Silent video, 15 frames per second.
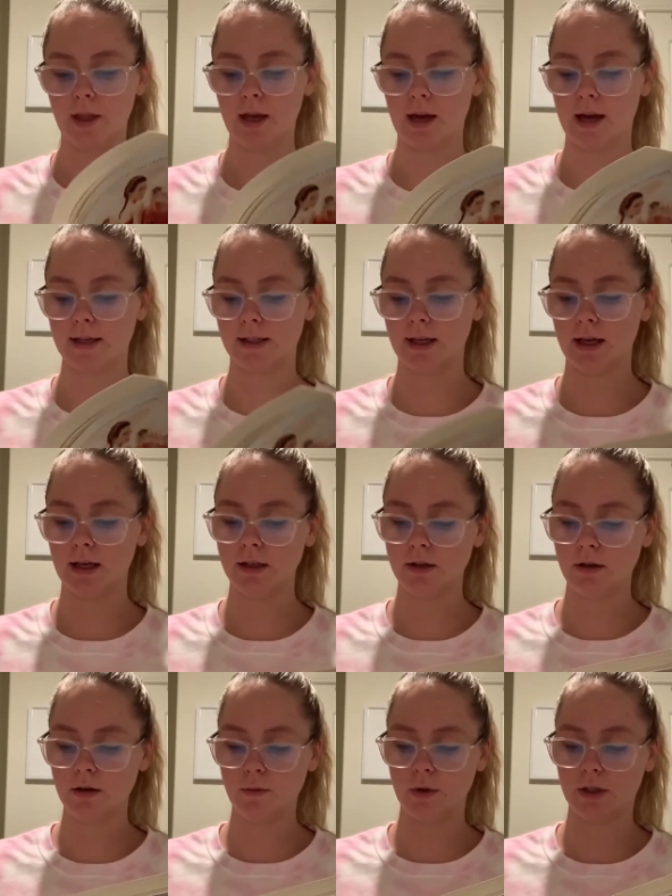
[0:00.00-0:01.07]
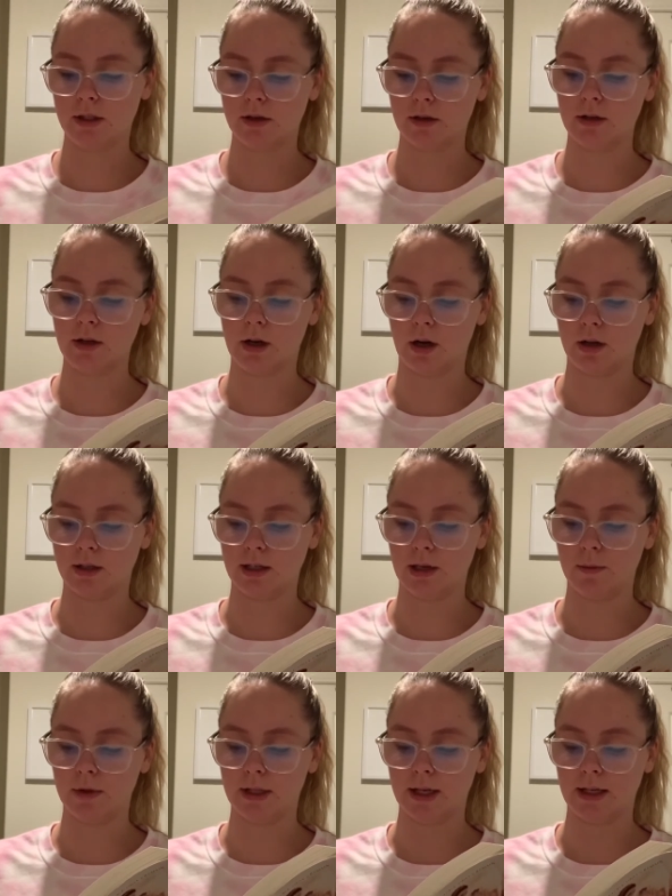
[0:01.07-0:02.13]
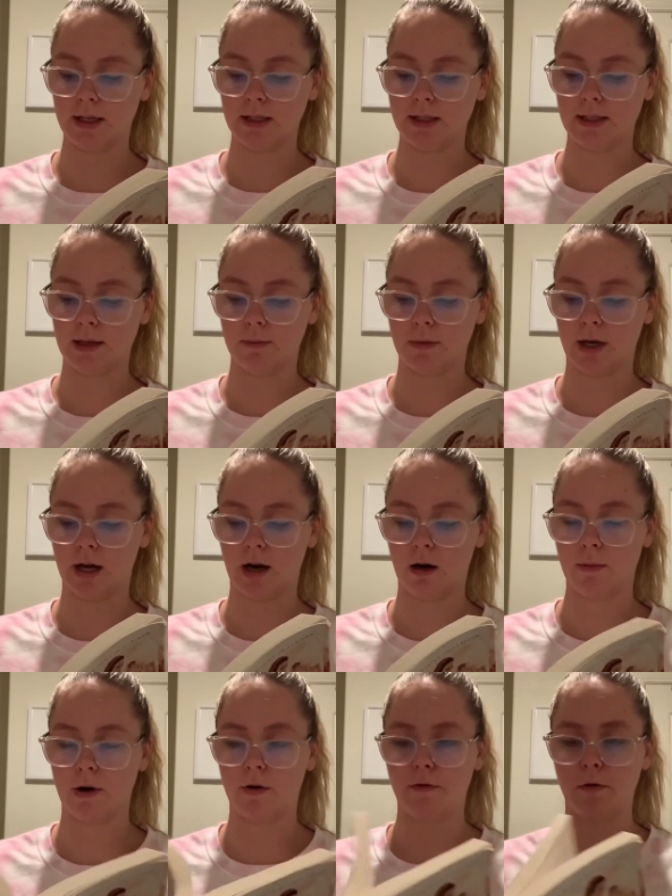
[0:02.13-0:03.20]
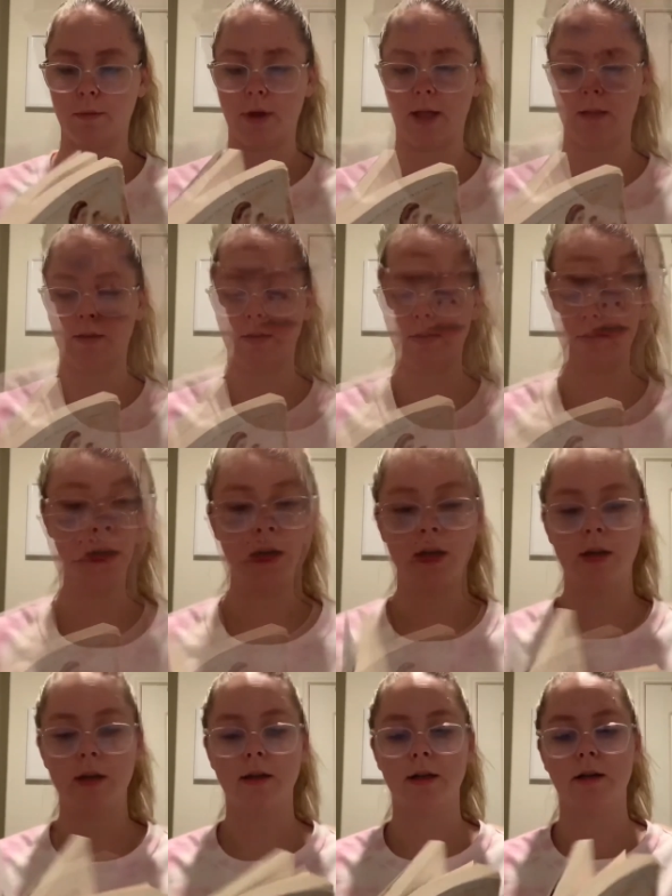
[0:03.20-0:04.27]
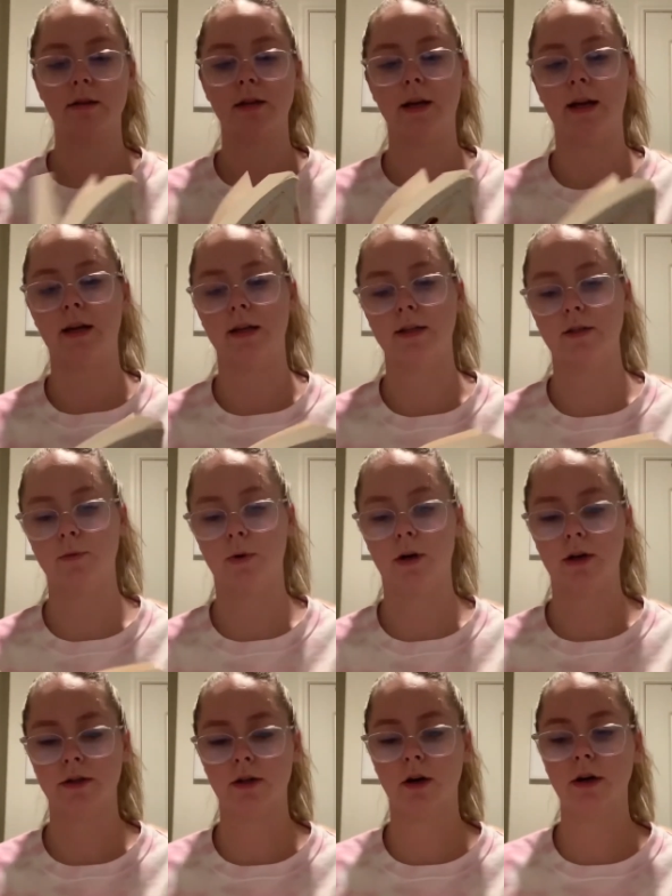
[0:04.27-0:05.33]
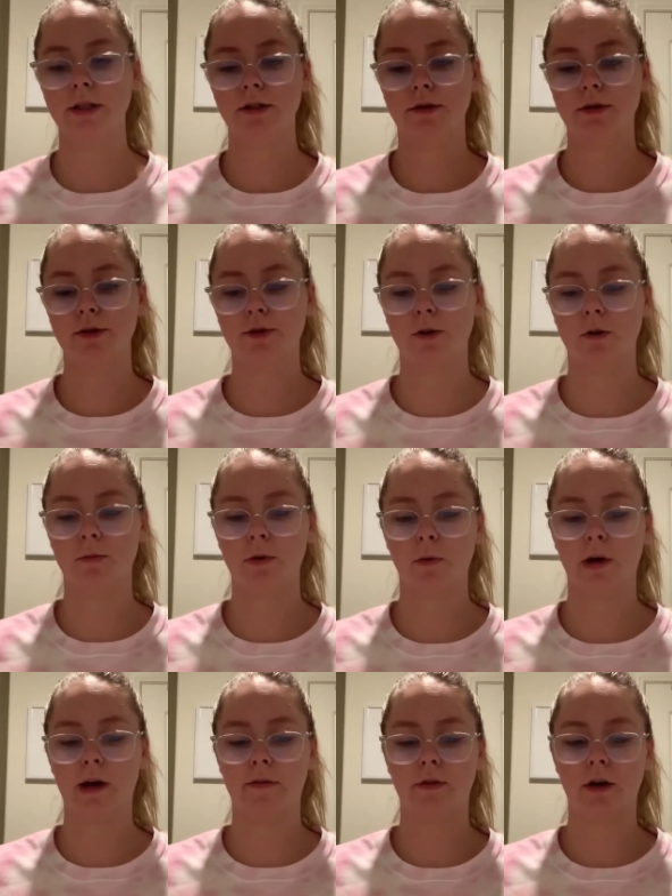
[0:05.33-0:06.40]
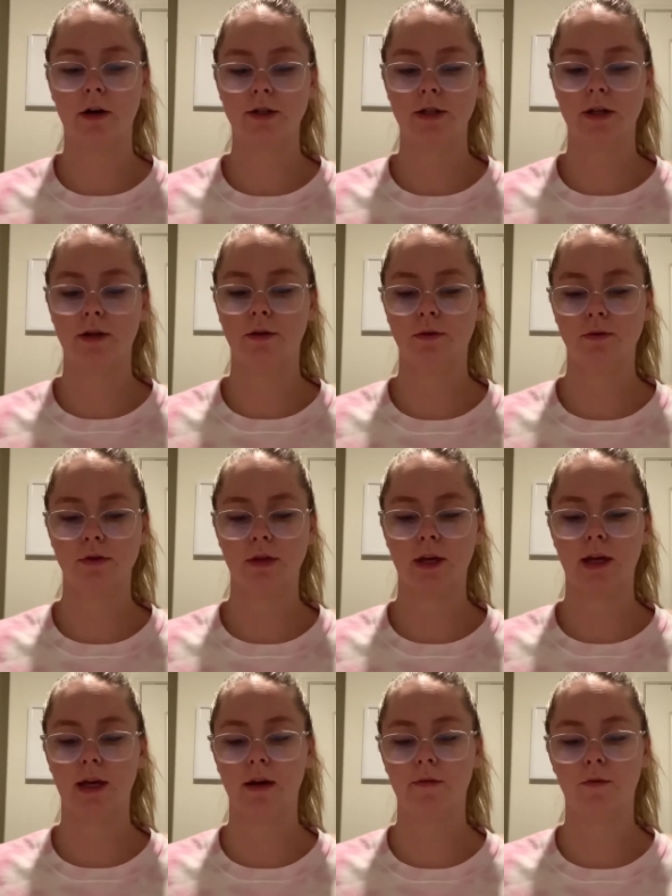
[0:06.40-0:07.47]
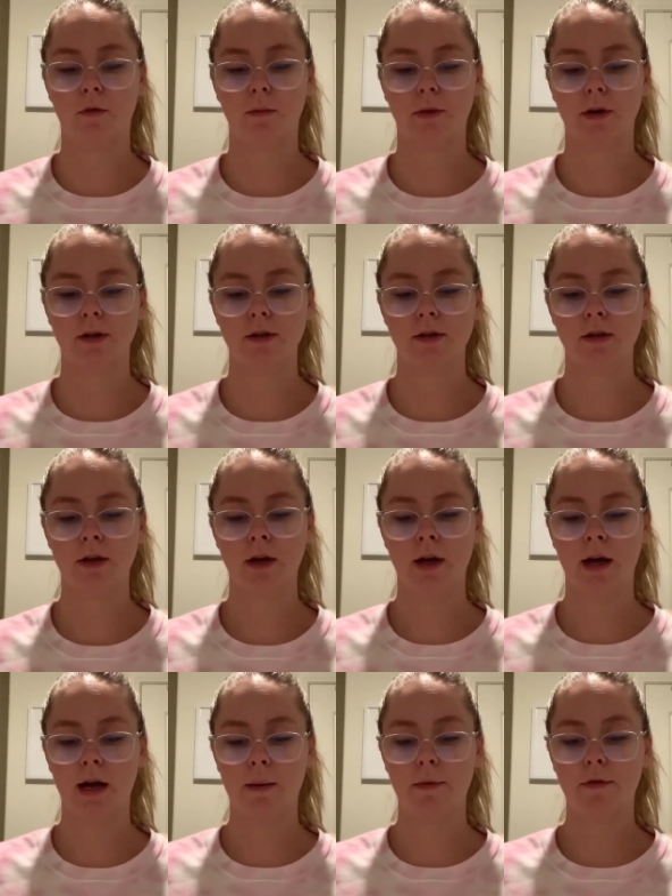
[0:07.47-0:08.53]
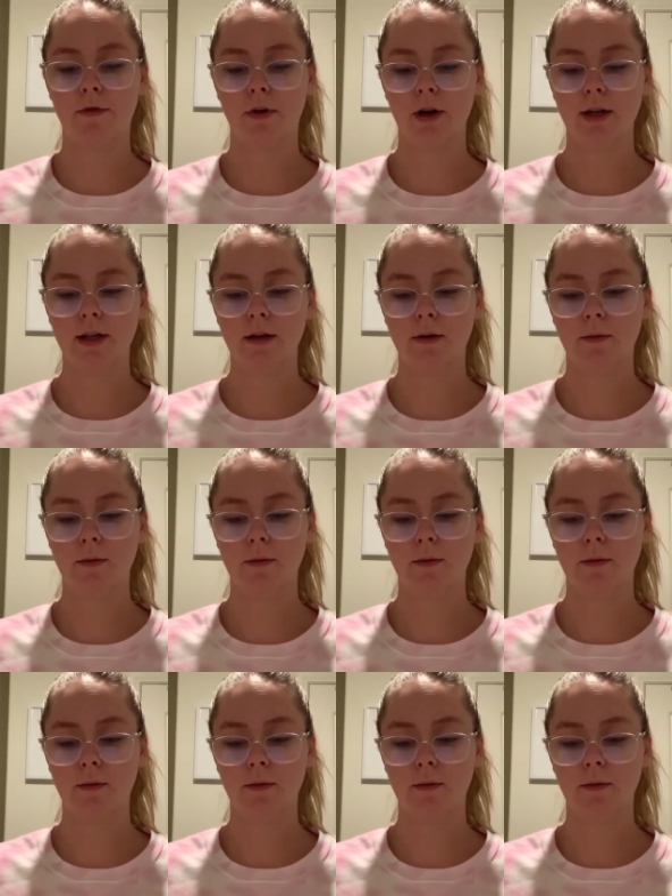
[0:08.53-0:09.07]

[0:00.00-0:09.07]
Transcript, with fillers: As they entered, we stood to curtsy, but they didn't seem to care about formalities. Dear ladies, we are sorry to intrude, but we have urgent news, the king informed us. I'm afraid